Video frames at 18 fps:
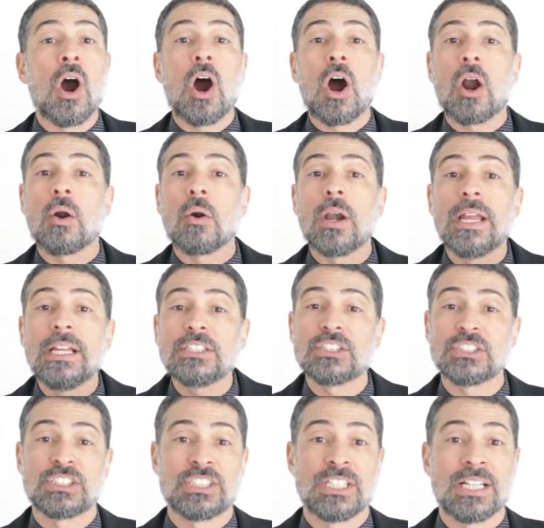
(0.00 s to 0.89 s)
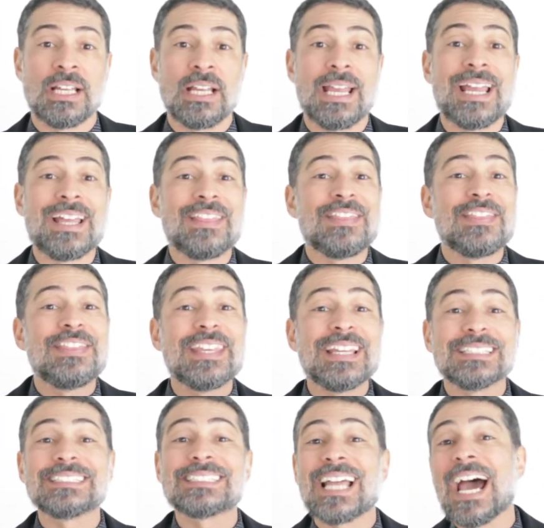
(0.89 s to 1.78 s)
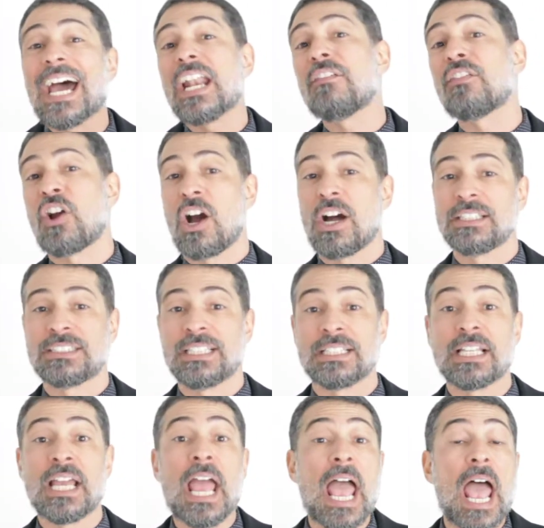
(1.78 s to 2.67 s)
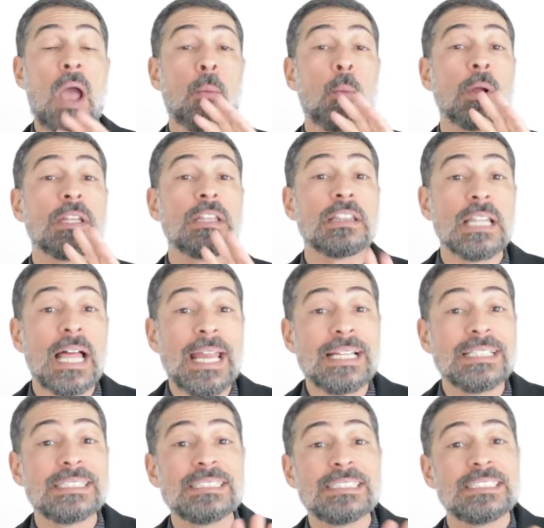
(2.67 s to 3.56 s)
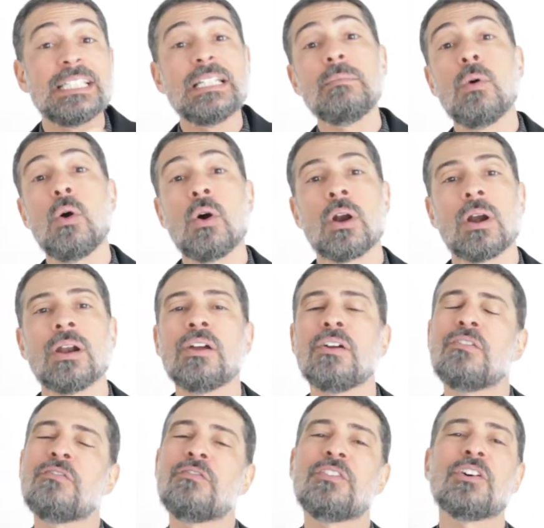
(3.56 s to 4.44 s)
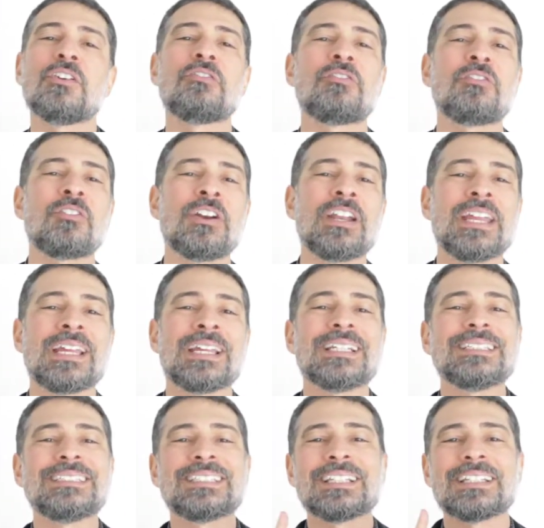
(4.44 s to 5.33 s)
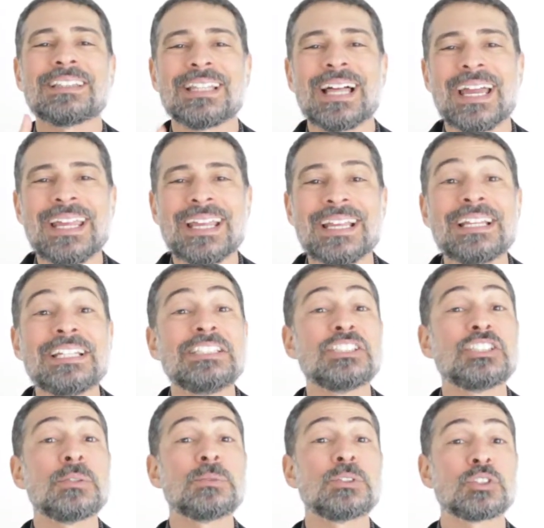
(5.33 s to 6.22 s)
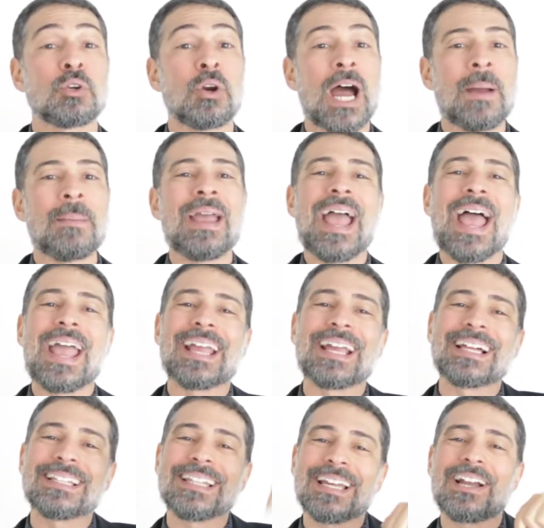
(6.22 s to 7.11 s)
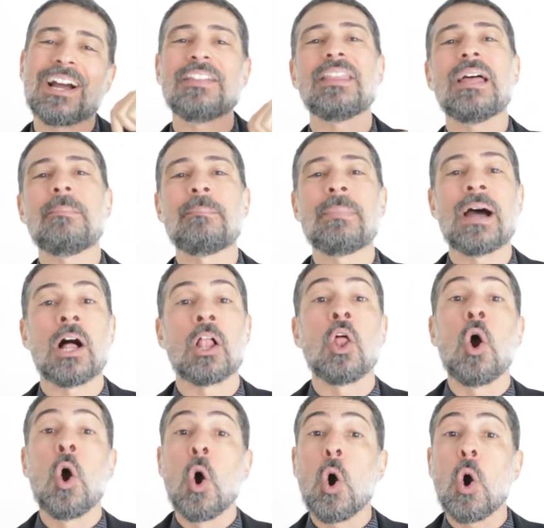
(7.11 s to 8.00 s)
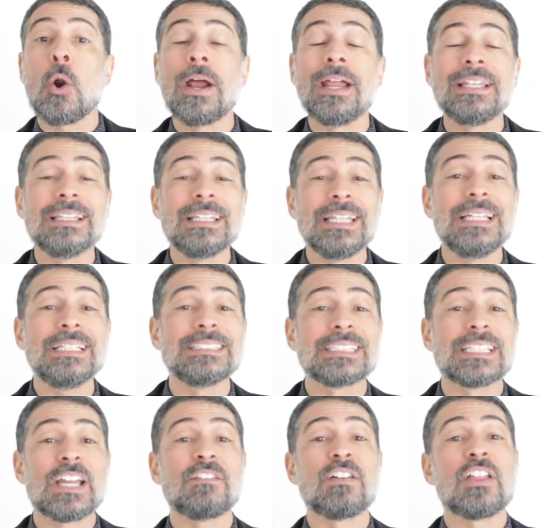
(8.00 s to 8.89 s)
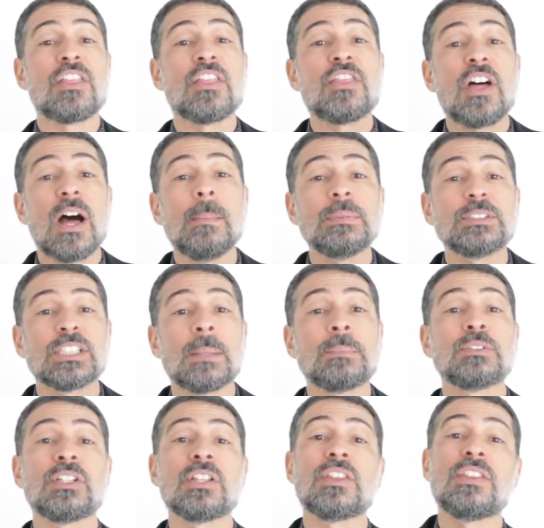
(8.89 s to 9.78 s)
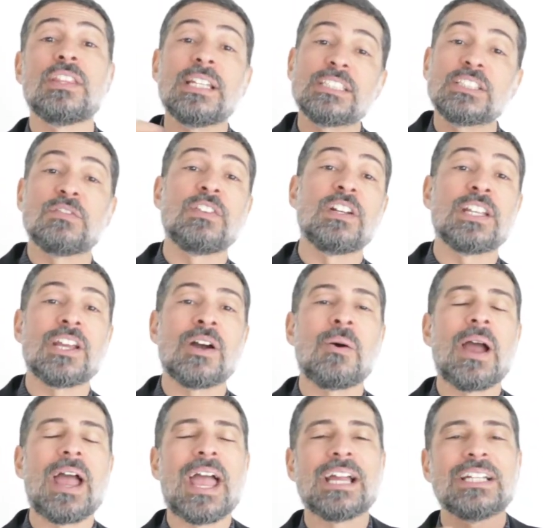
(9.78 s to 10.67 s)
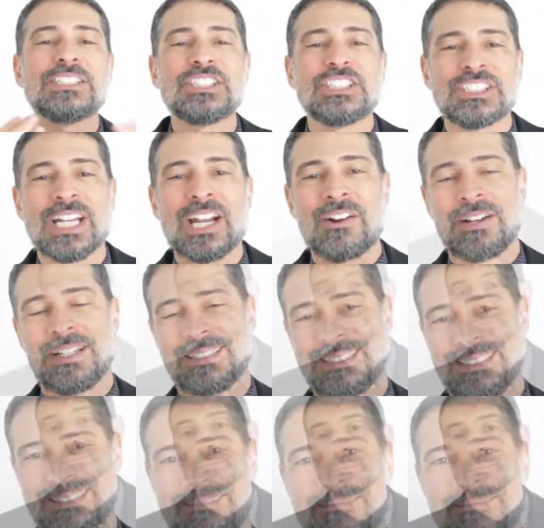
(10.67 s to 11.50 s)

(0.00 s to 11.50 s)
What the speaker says: are interested in this kind of content and would like to see more, feel free to like, subscribe, and click on that bell, or at least give a thumbs up to this video and share it.